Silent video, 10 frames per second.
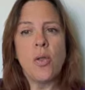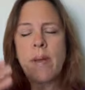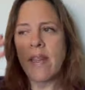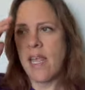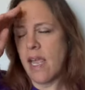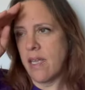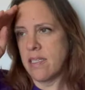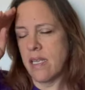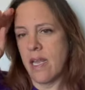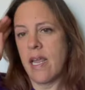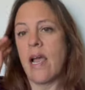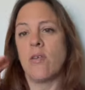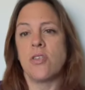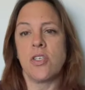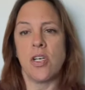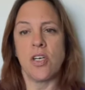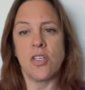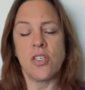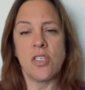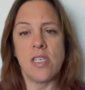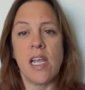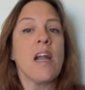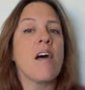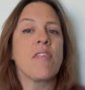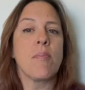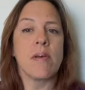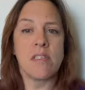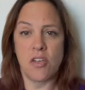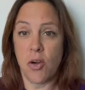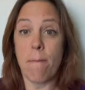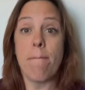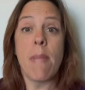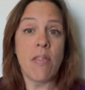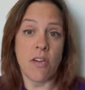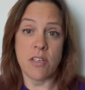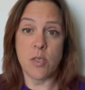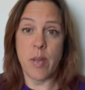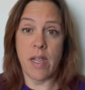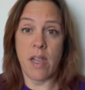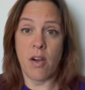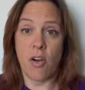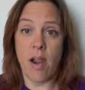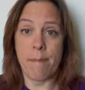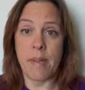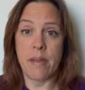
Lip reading: by the counselors to get off the bus that her mother is picking her up.